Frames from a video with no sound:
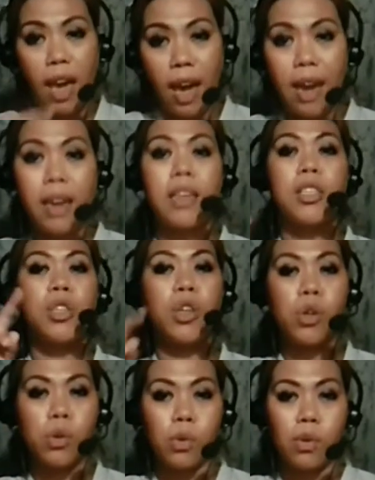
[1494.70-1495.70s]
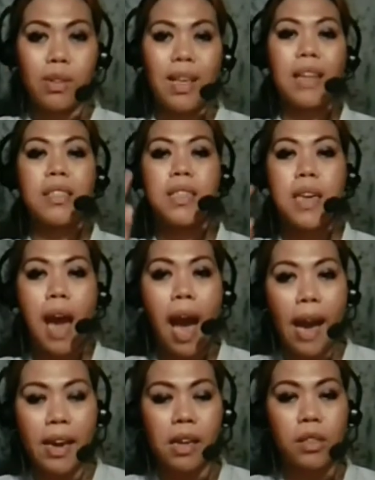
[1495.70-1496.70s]
82. That's the
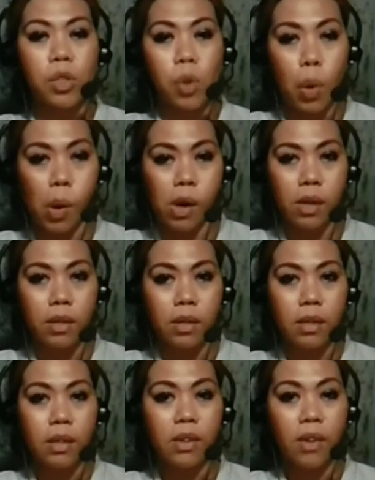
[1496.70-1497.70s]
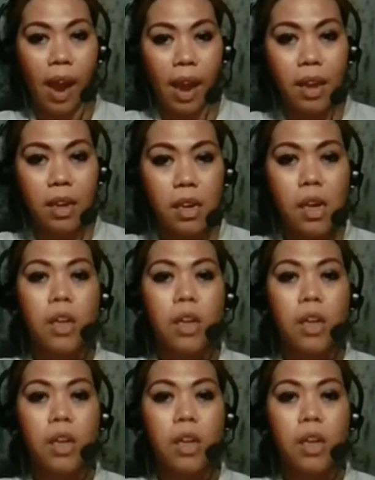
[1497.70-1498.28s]
highest score, right?